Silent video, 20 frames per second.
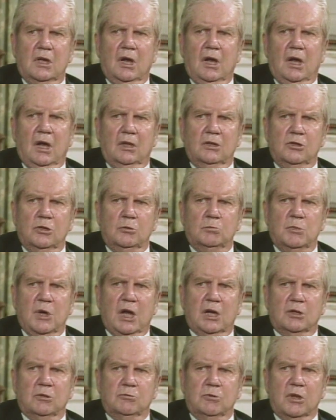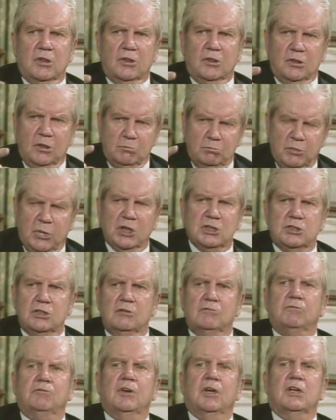uh, no matter whether the
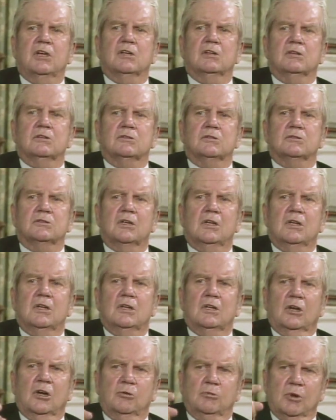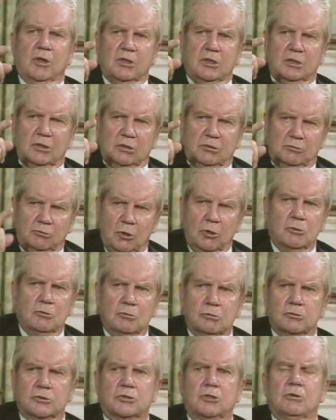budget fails or whether the
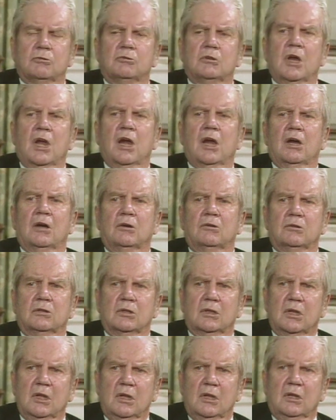rolls go down